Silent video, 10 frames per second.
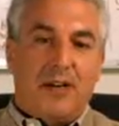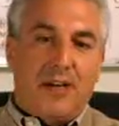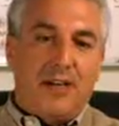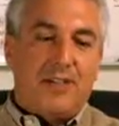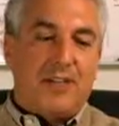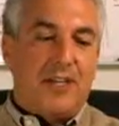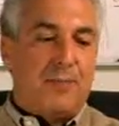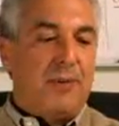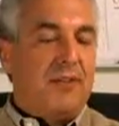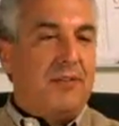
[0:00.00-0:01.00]
as has
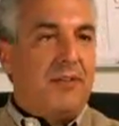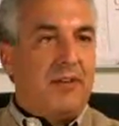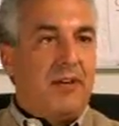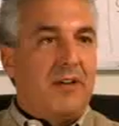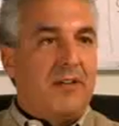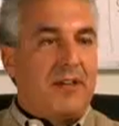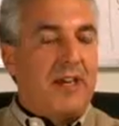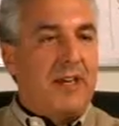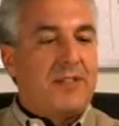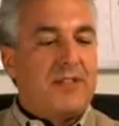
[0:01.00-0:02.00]
been the
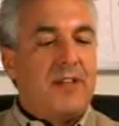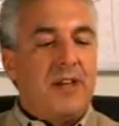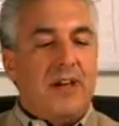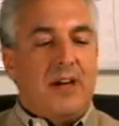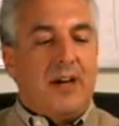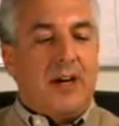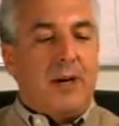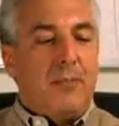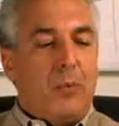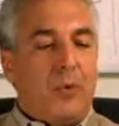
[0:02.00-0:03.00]
case,
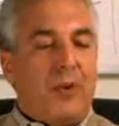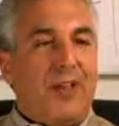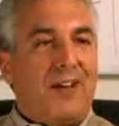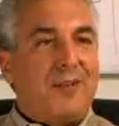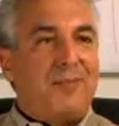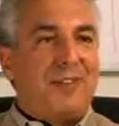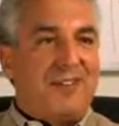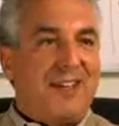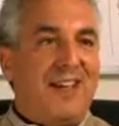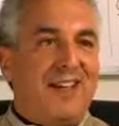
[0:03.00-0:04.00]
will allow them to
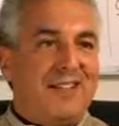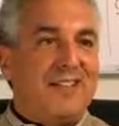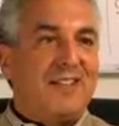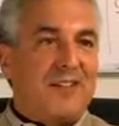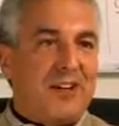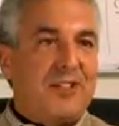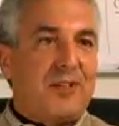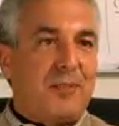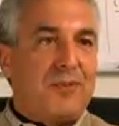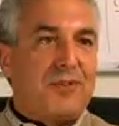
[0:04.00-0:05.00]
gain
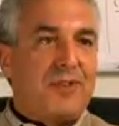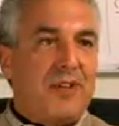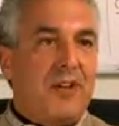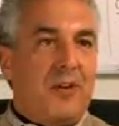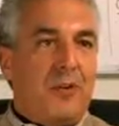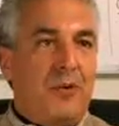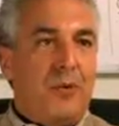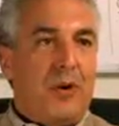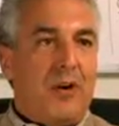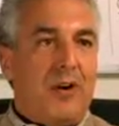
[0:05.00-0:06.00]
customers
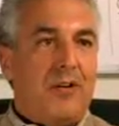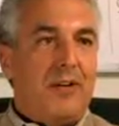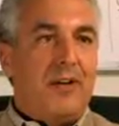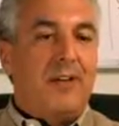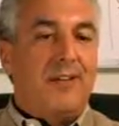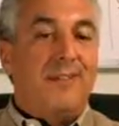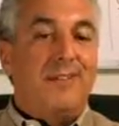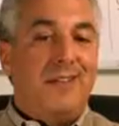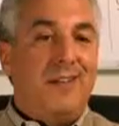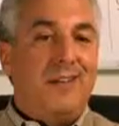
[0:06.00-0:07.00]
who are
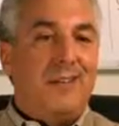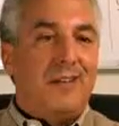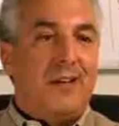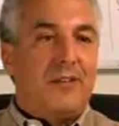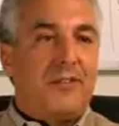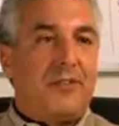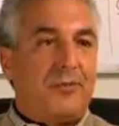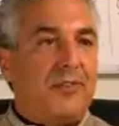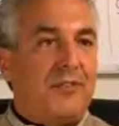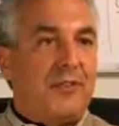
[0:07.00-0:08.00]
indeed
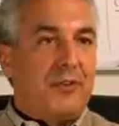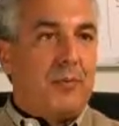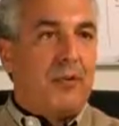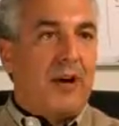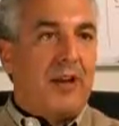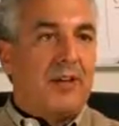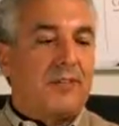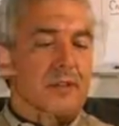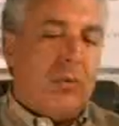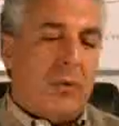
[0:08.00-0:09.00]
searching for their product.
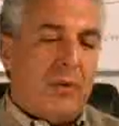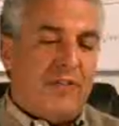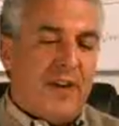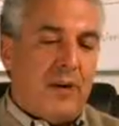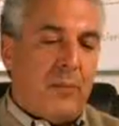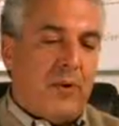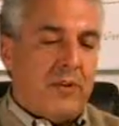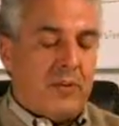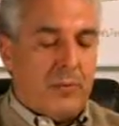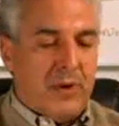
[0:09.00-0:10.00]
Well, we found one
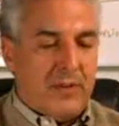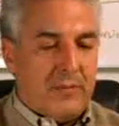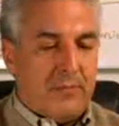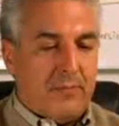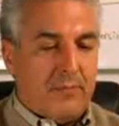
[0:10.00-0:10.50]
of the